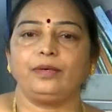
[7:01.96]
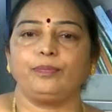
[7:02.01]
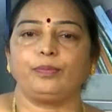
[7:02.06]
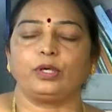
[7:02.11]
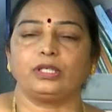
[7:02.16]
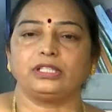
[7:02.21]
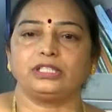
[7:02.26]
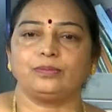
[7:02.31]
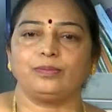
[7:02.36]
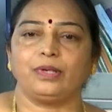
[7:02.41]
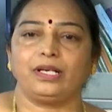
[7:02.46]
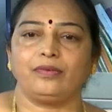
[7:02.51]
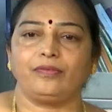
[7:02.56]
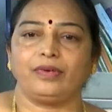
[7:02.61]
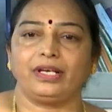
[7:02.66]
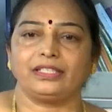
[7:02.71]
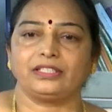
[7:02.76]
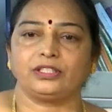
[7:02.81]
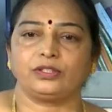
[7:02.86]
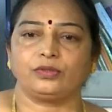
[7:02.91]
possible
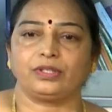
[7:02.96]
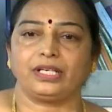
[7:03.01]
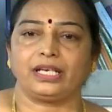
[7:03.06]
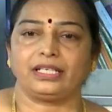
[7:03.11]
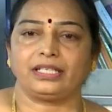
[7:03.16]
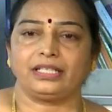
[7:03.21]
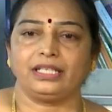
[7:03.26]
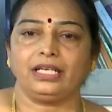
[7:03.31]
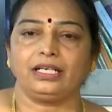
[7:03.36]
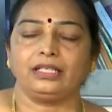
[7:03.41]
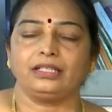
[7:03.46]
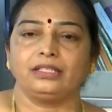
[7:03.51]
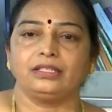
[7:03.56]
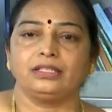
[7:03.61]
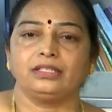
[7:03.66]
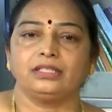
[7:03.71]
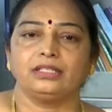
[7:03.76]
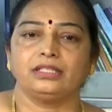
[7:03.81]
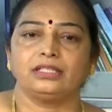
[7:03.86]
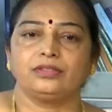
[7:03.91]
ways to get a
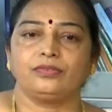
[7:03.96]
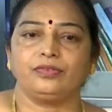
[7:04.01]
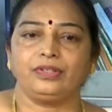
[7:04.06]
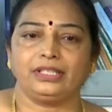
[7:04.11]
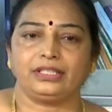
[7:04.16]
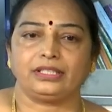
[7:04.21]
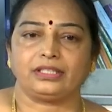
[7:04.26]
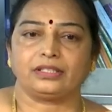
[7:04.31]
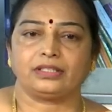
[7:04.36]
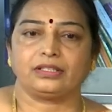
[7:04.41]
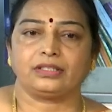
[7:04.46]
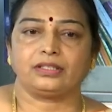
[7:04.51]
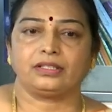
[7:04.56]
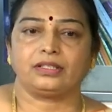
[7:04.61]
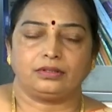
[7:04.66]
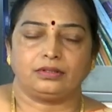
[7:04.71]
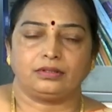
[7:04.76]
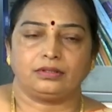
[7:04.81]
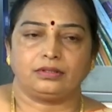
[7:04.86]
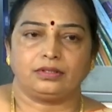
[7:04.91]
sweet.
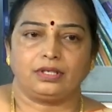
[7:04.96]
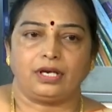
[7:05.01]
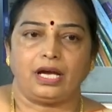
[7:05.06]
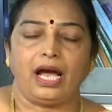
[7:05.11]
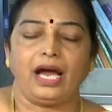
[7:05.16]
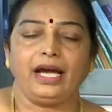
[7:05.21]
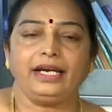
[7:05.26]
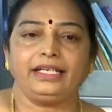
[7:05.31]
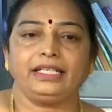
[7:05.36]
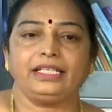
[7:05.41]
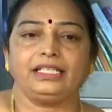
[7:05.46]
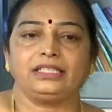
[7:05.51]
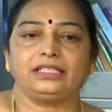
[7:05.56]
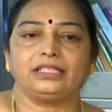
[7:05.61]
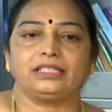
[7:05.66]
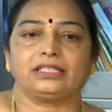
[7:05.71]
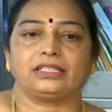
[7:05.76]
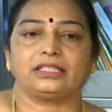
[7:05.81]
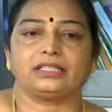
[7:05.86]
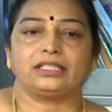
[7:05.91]
Ant
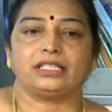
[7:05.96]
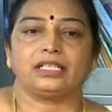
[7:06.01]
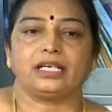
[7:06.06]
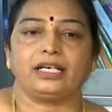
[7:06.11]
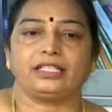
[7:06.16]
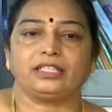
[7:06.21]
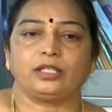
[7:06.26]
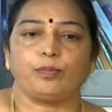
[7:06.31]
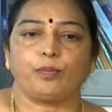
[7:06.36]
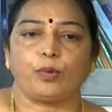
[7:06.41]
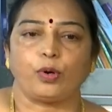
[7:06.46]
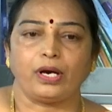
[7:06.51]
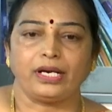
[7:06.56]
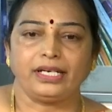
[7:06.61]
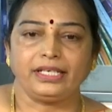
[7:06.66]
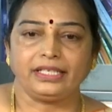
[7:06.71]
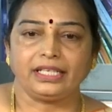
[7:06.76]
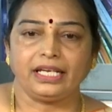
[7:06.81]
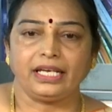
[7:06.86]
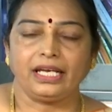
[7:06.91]
is at the
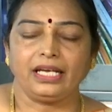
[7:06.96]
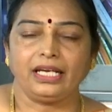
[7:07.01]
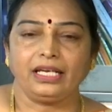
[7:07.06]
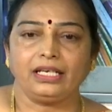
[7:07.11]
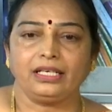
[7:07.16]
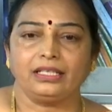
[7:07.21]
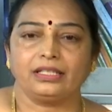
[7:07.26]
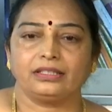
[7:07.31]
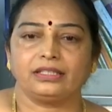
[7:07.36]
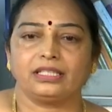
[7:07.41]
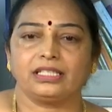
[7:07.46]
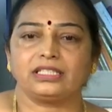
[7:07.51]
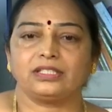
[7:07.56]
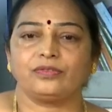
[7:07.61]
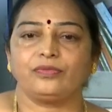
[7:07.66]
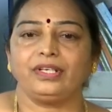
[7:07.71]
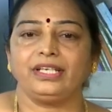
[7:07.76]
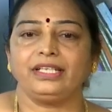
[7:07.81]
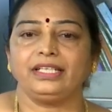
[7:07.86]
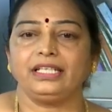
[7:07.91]
point A, the
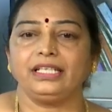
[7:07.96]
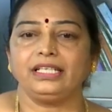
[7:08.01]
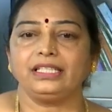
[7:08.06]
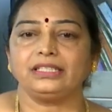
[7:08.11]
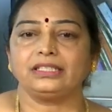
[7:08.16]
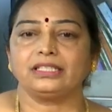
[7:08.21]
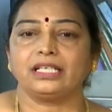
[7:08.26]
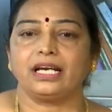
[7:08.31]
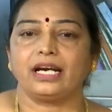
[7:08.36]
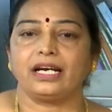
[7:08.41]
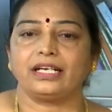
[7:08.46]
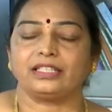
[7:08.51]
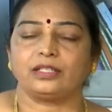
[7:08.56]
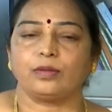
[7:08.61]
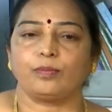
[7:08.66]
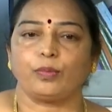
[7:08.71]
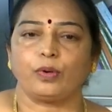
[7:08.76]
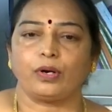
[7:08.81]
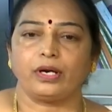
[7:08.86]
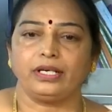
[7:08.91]
sweet is at the
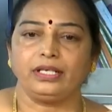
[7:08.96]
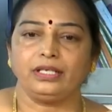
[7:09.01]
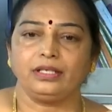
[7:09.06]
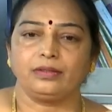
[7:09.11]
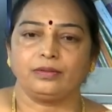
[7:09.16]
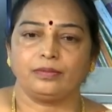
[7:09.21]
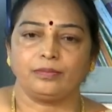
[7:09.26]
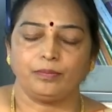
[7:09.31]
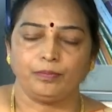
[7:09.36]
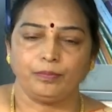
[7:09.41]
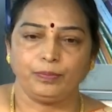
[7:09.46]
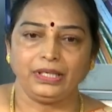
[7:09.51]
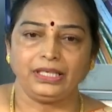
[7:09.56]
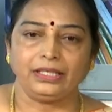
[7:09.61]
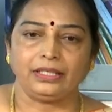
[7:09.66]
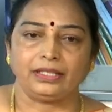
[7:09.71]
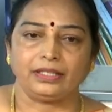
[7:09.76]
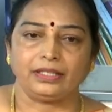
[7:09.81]
point B.